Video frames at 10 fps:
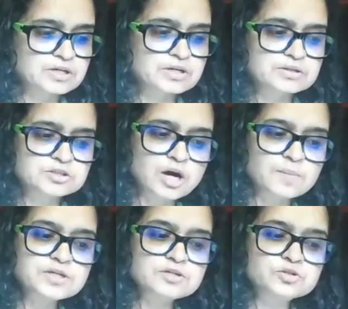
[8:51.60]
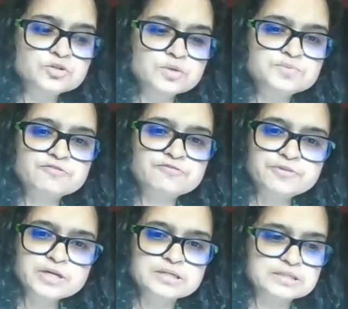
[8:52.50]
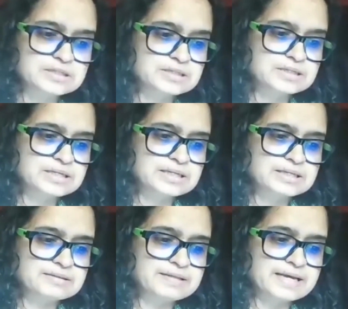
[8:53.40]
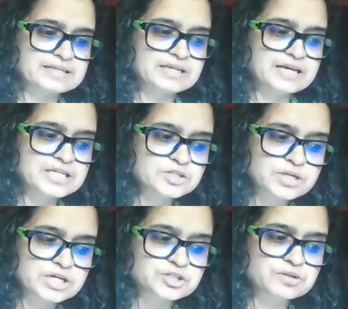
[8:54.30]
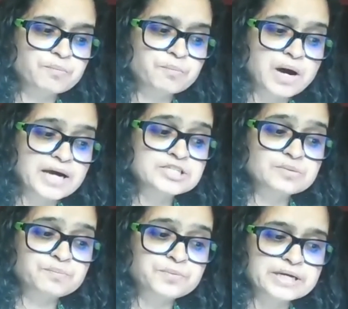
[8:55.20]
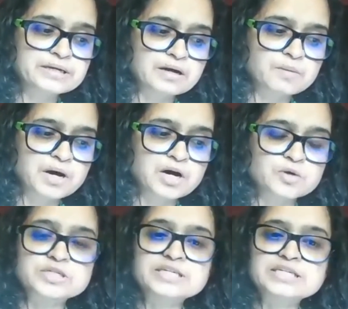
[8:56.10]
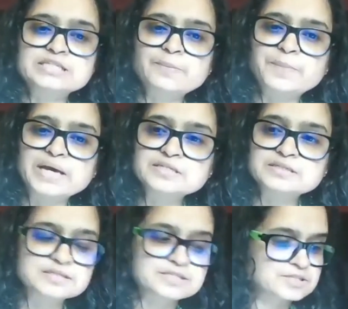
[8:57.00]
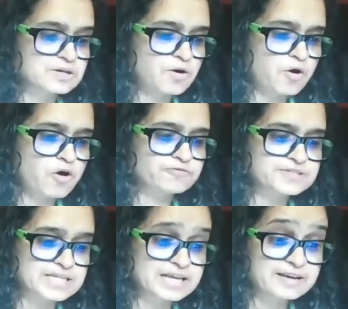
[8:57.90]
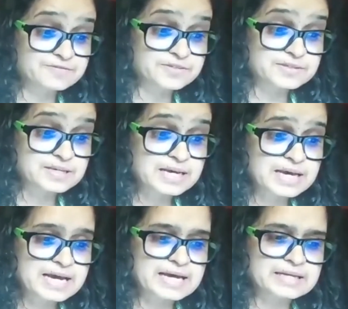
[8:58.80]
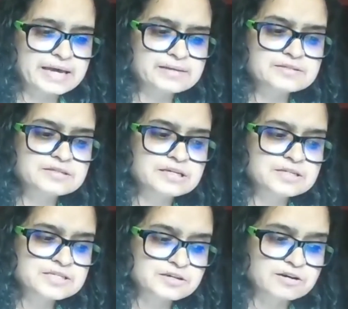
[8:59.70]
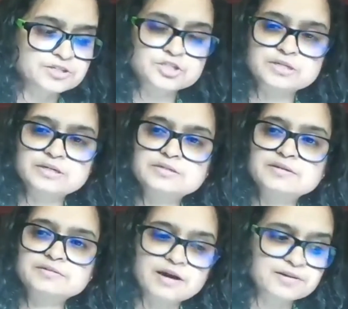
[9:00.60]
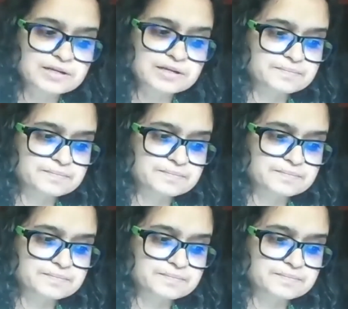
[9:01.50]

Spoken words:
Dominant groups feared that education might bring about independence of slaves, and hence they discouraged it thoroughly.